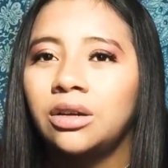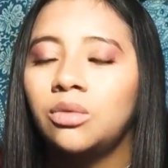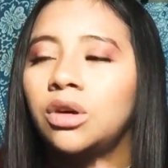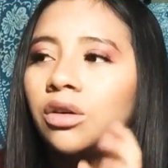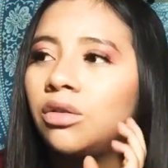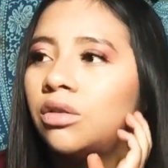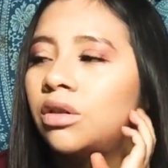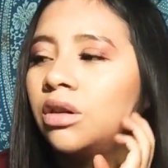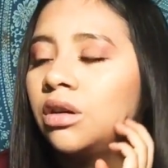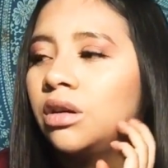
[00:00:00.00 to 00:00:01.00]
Well,
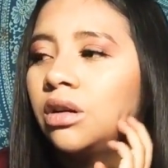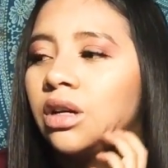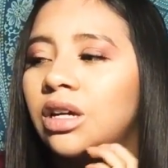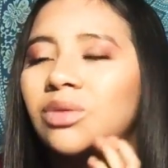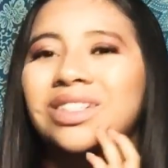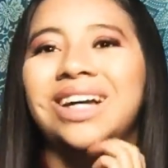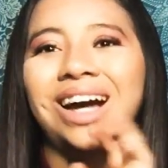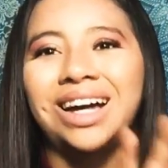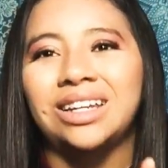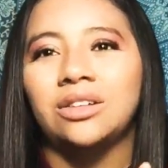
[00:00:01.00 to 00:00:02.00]
it was
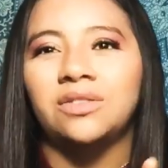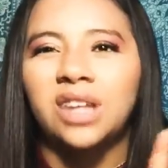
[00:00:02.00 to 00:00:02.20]
kind of,